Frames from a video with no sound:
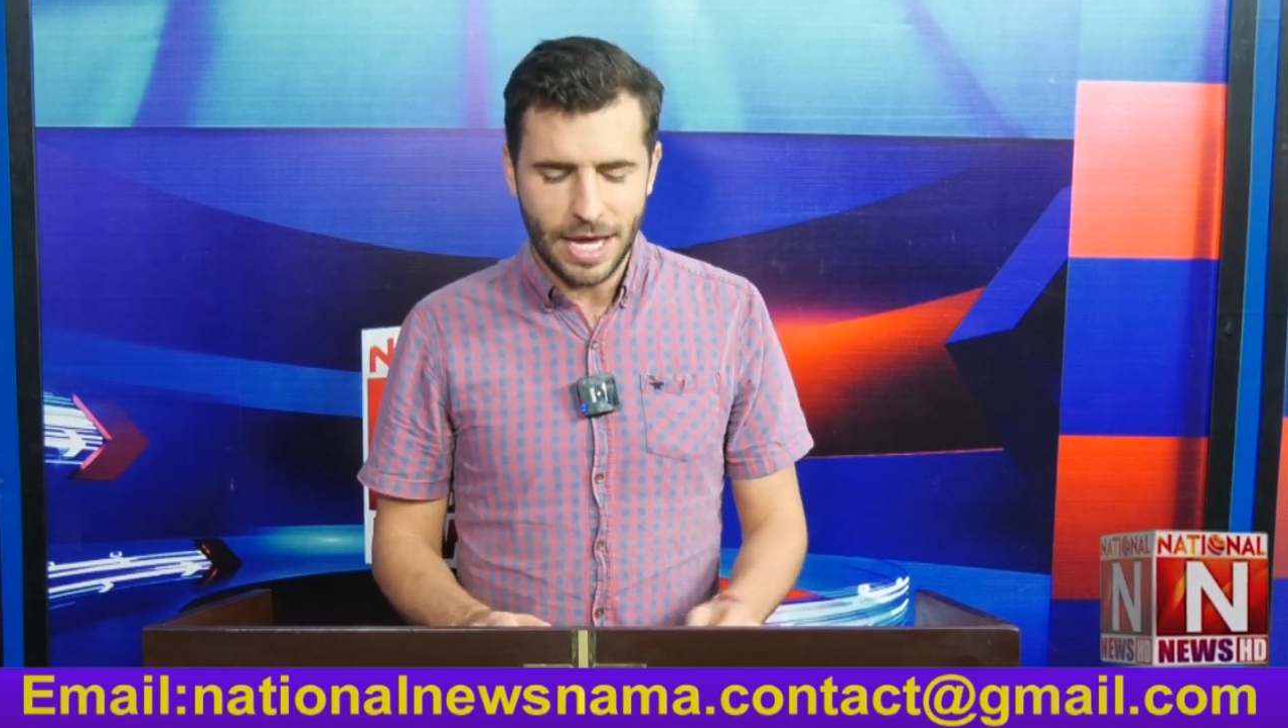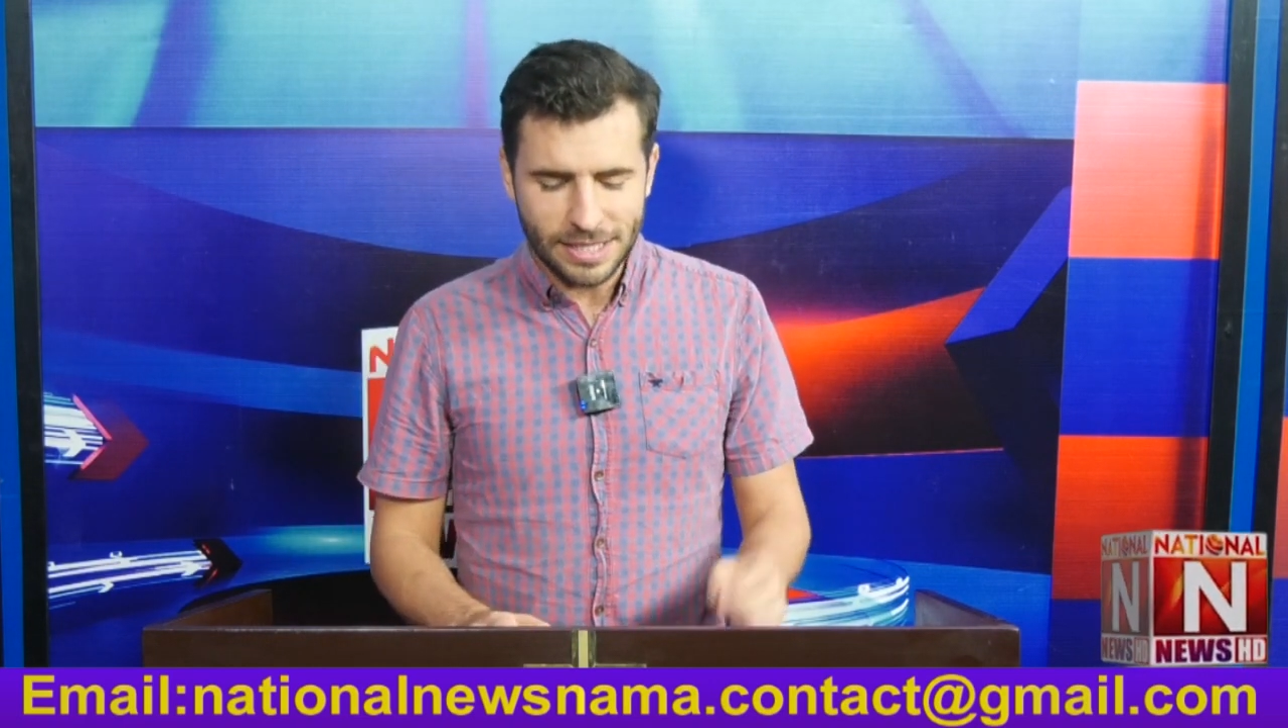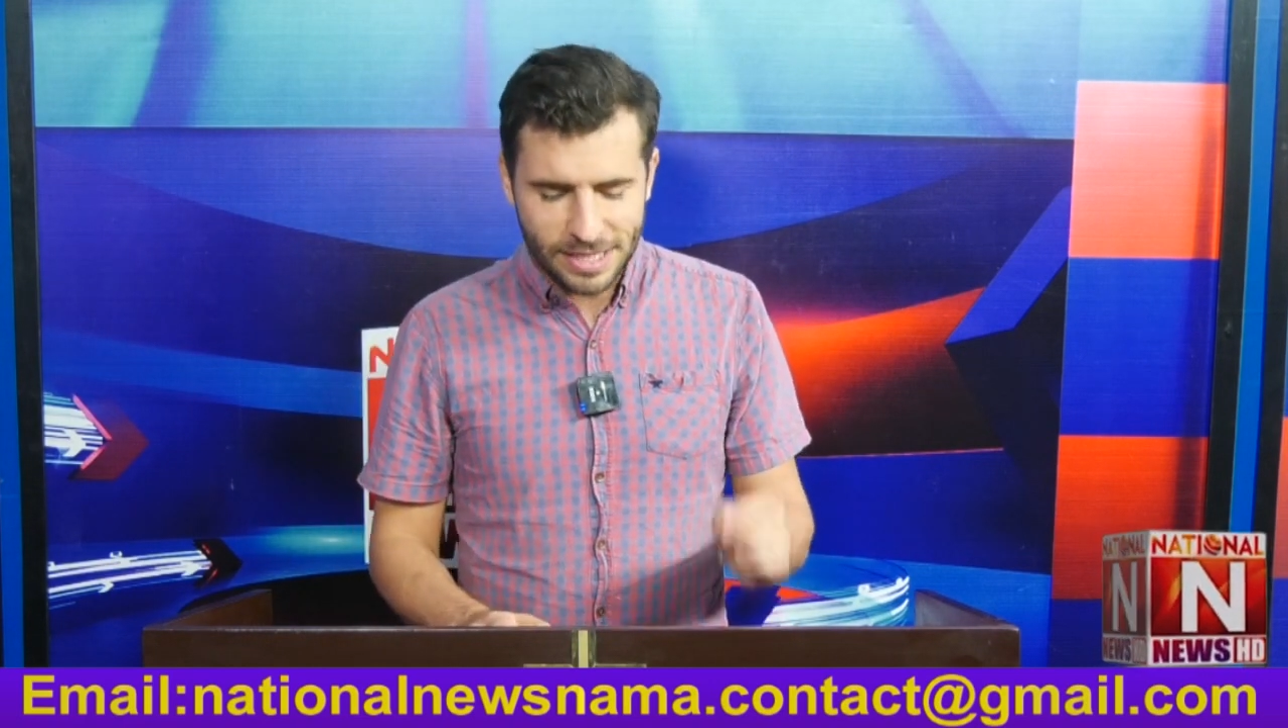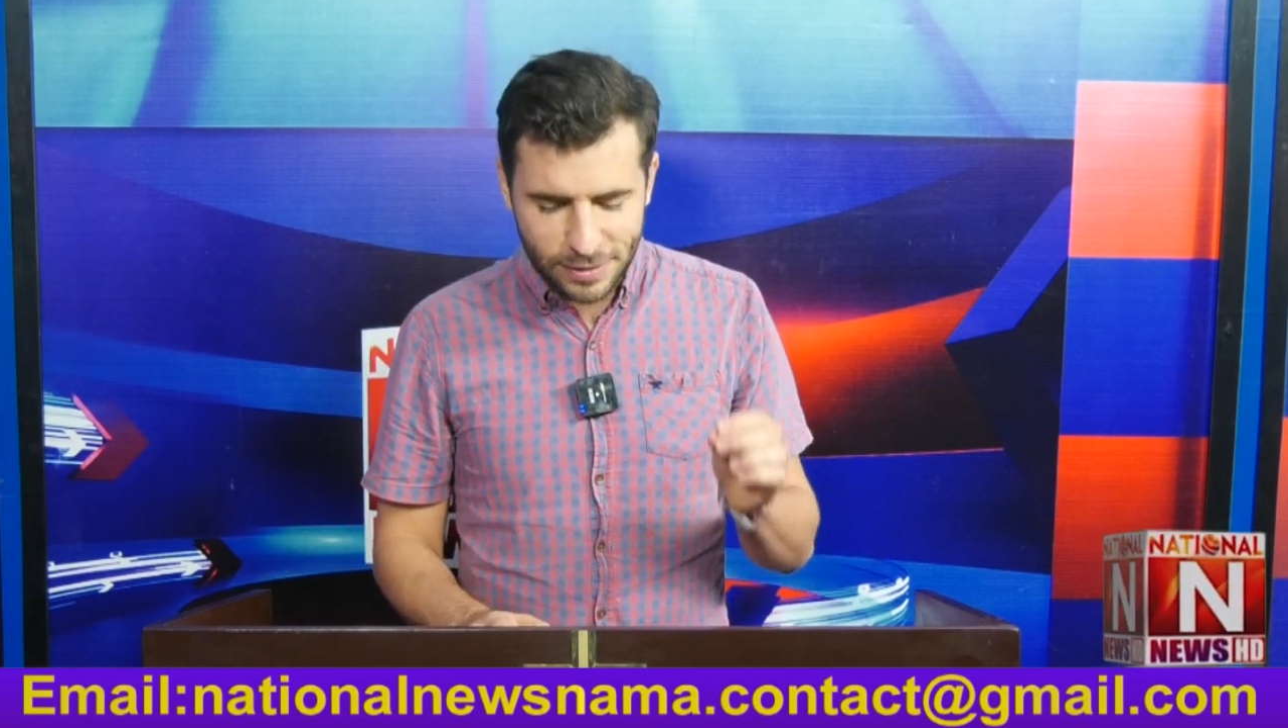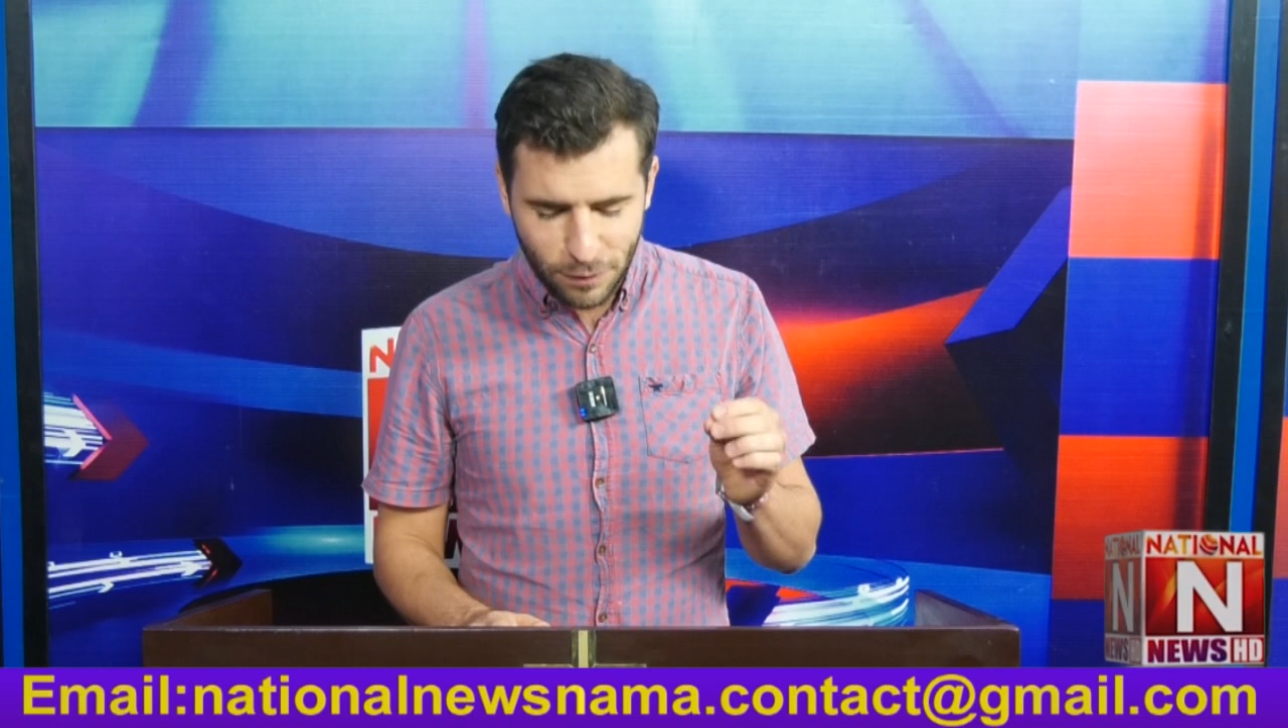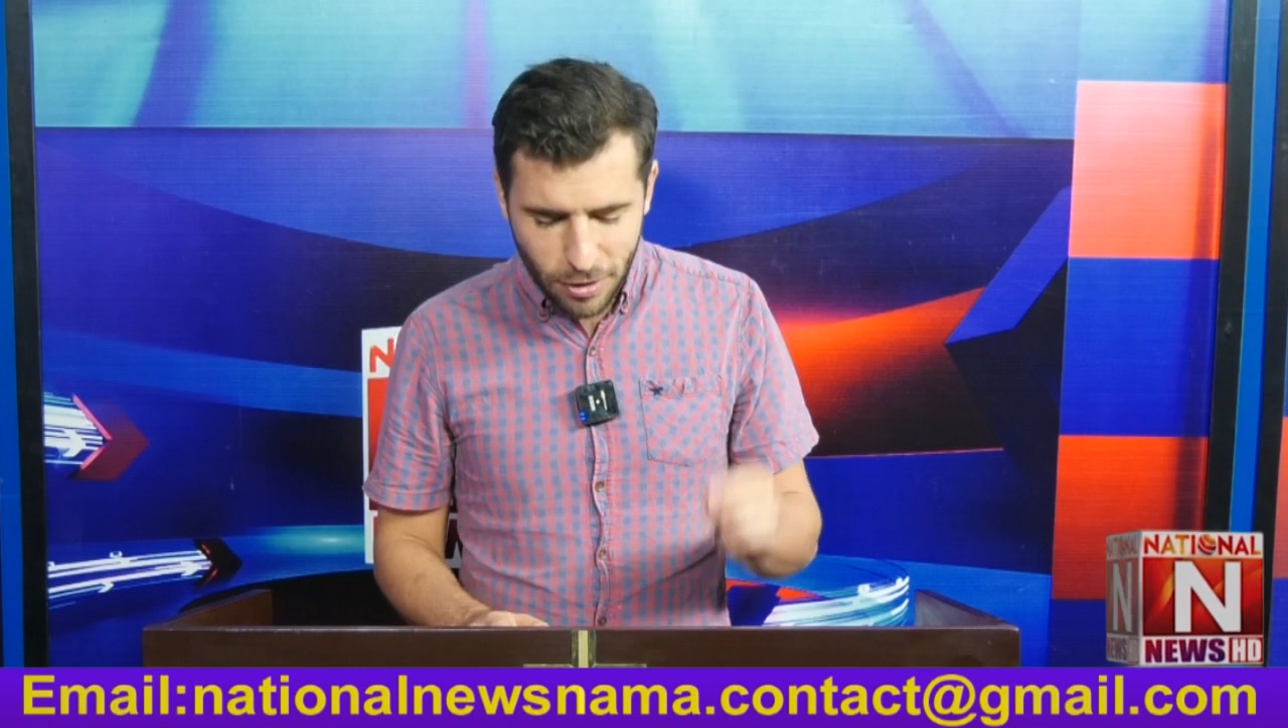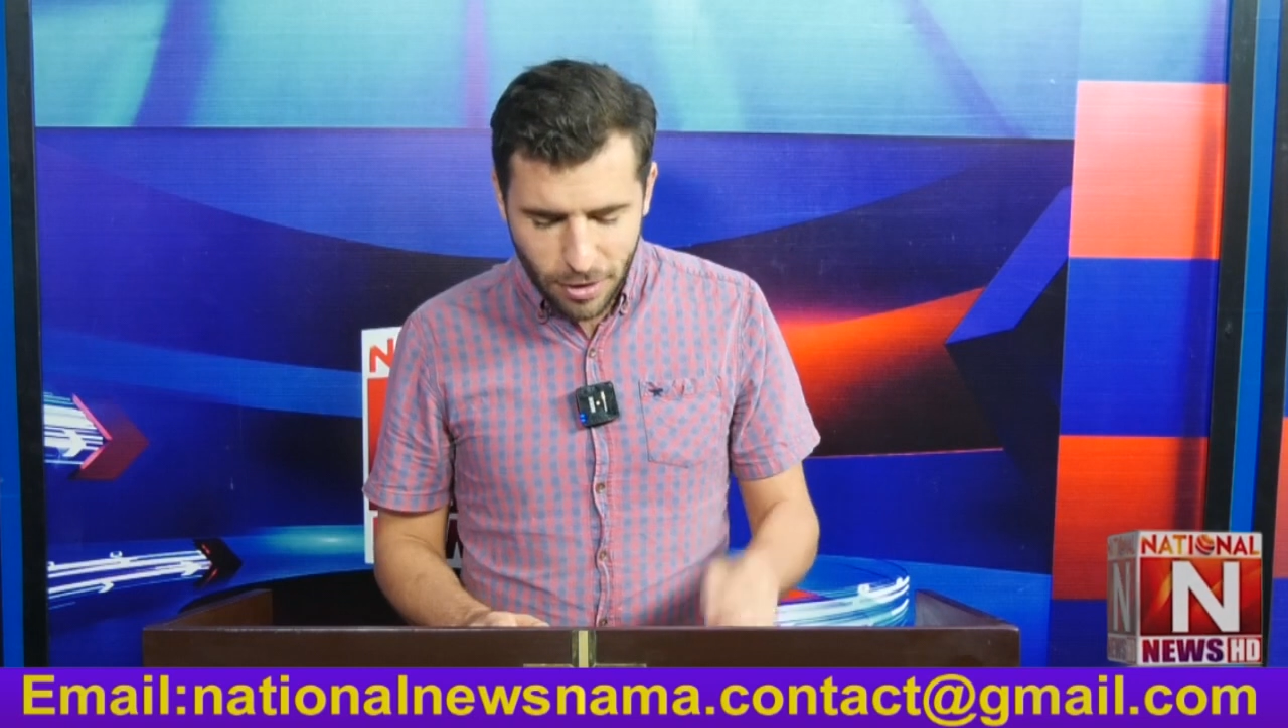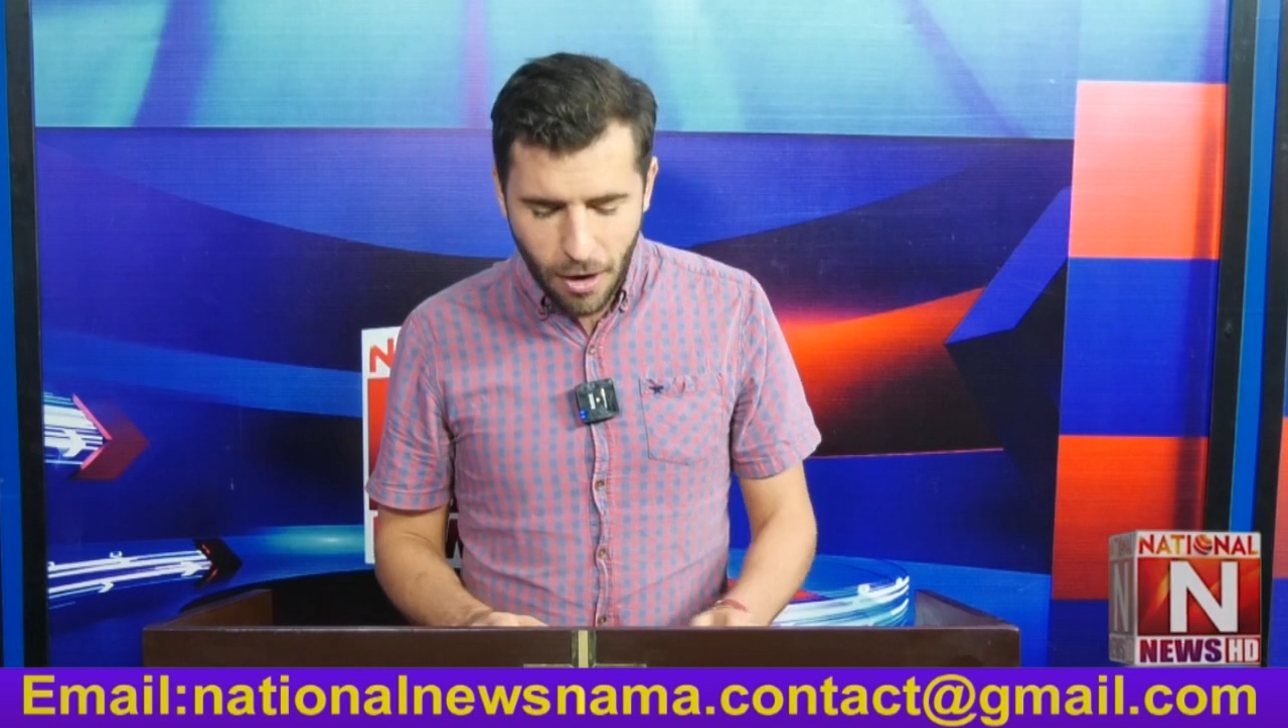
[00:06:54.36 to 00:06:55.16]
it says, "For